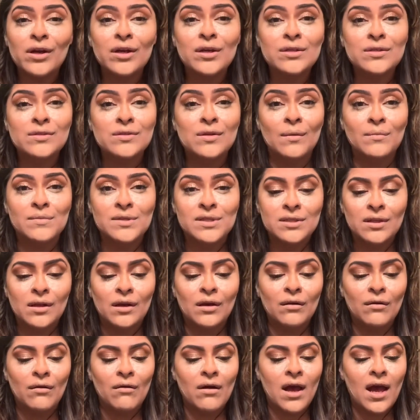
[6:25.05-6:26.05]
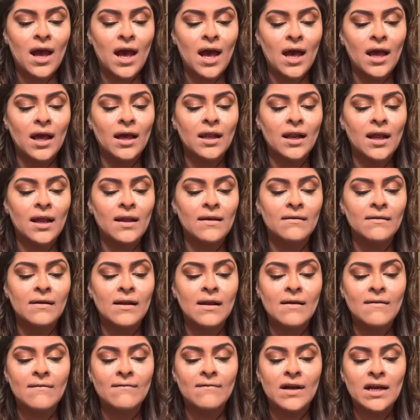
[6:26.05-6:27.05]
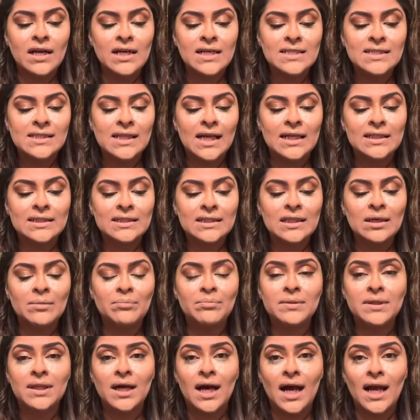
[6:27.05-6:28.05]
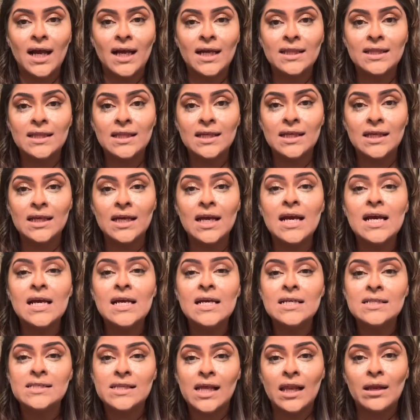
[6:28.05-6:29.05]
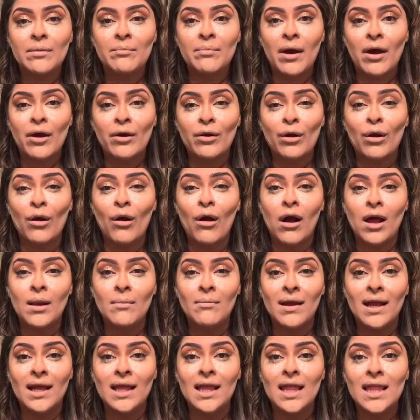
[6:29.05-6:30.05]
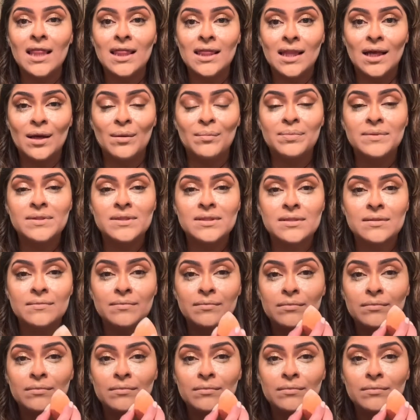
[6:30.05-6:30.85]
So I'm just gonna go ahead and very slightly apply the setting powder on my lips.